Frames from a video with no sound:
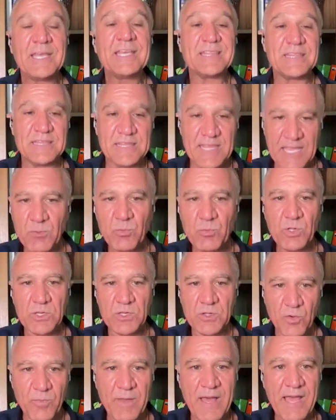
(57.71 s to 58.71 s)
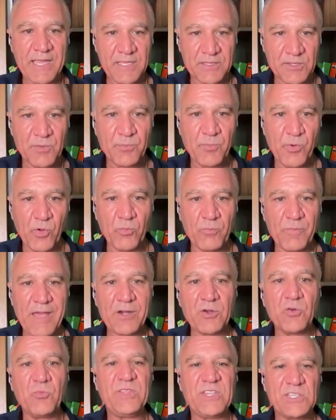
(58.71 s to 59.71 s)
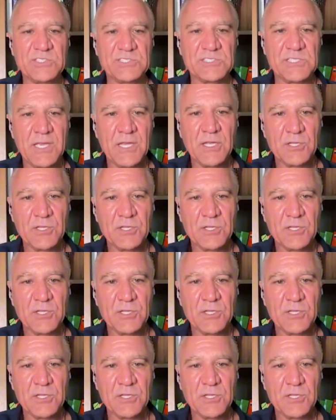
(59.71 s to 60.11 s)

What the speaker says: they will go back in the bone marrow because